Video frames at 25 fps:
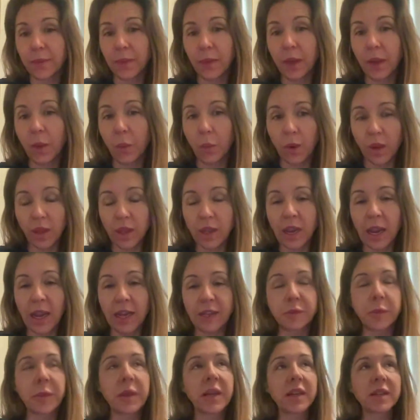has been
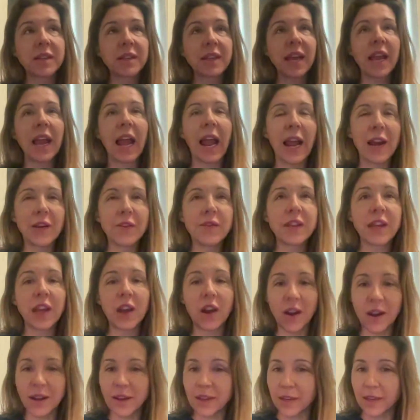in Fortnite.
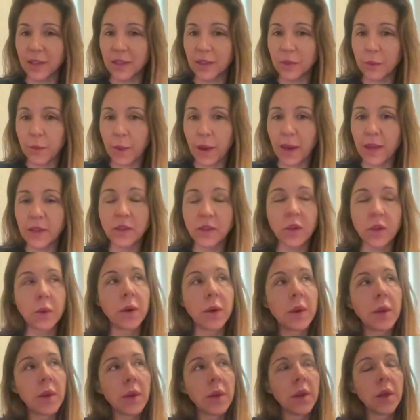It really has, because
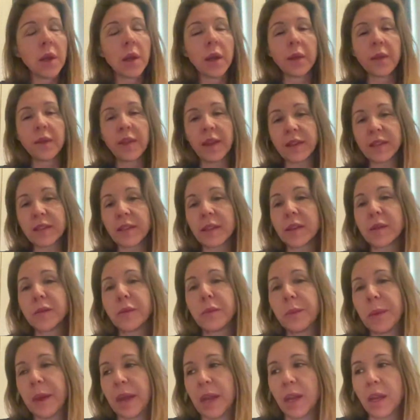they have the
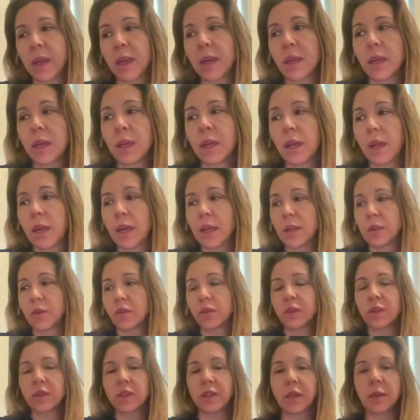audience, right? So
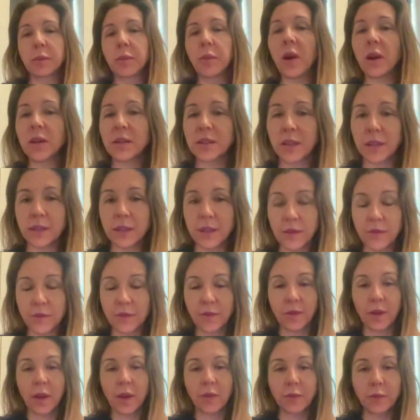this has
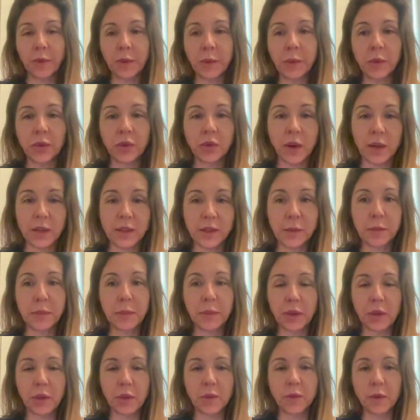been an interesting
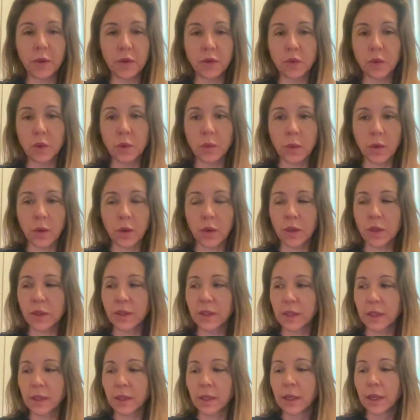process of
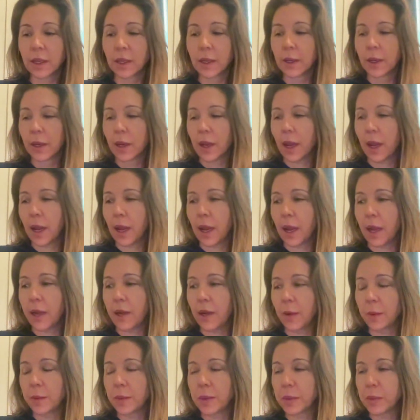people trying to build
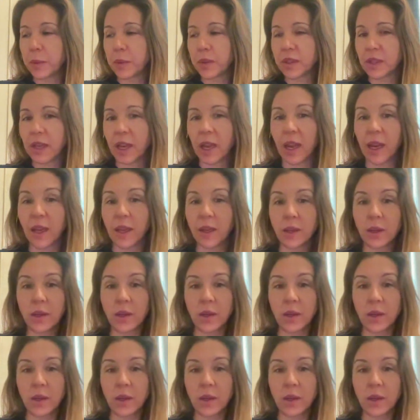virtual worlds. And